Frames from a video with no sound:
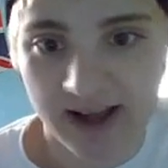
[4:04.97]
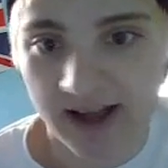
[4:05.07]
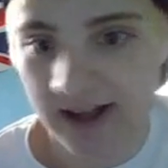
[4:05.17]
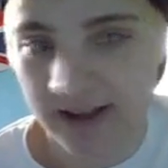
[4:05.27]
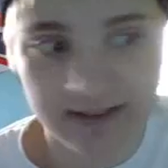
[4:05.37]

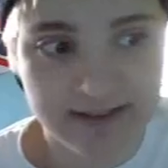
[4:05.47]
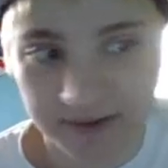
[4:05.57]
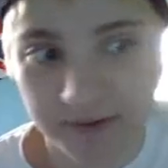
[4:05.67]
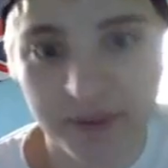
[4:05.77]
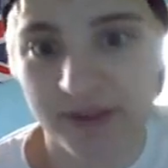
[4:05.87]
I
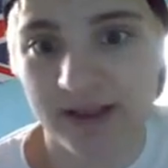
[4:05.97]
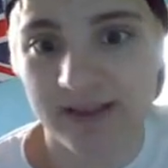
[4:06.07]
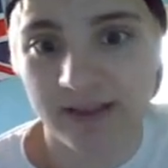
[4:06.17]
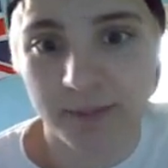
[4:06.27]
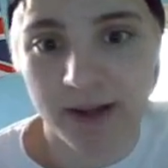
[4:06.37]
still think
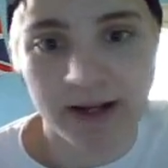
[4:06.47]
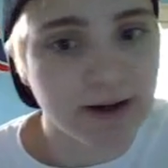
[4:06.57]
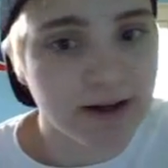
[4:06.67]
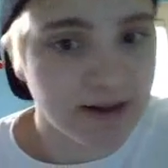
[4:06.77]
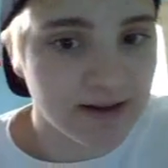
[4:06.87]
that the
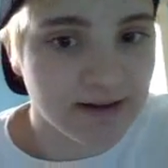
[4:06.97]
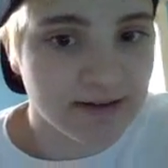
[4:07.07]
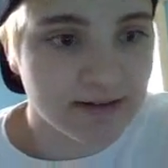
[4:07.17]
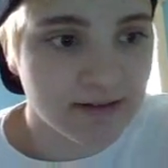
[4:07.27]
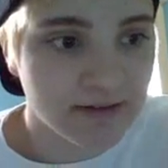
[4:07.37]
binary
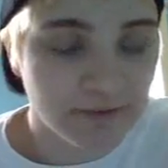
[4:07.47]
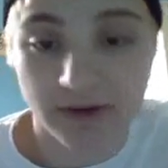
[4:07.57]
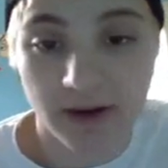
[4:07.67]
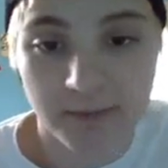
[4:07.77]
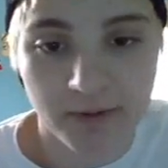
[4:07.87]
is fucked up,